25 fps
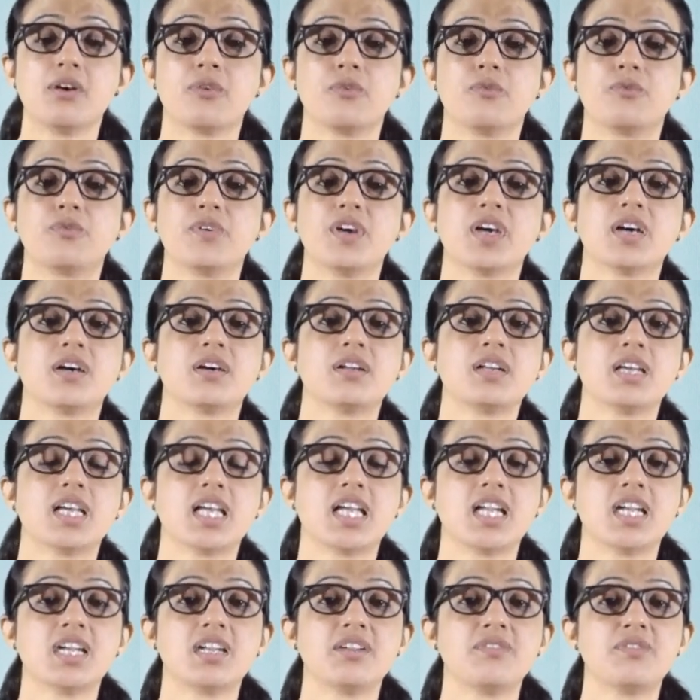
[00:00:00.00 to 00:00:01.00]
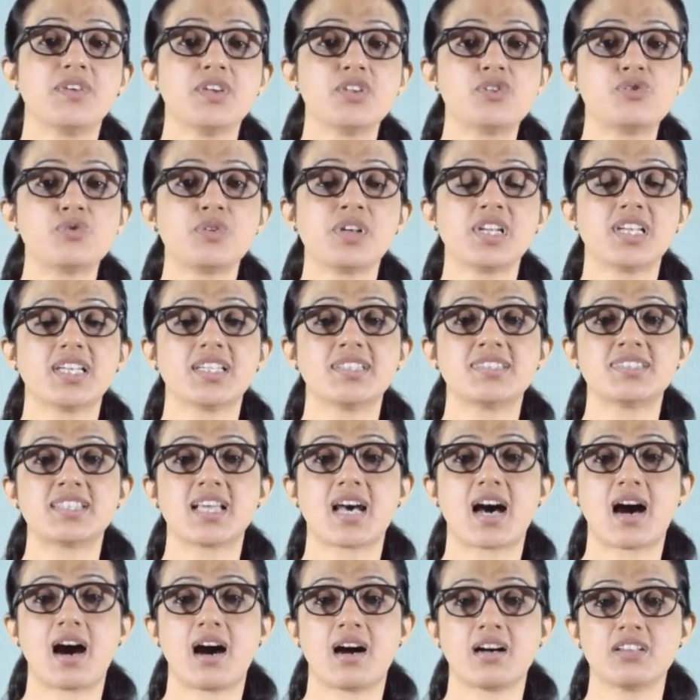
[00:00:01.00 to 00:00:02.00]
where individual is
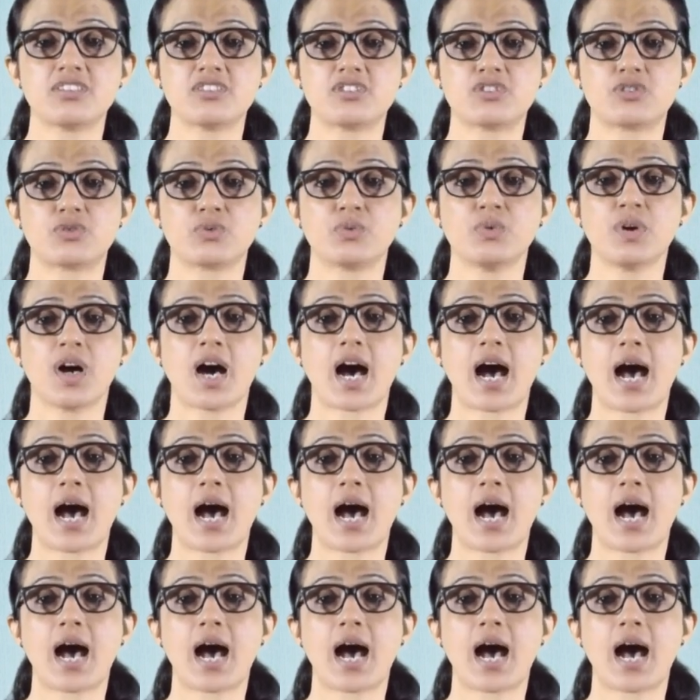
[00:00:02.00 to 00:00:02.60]
asked to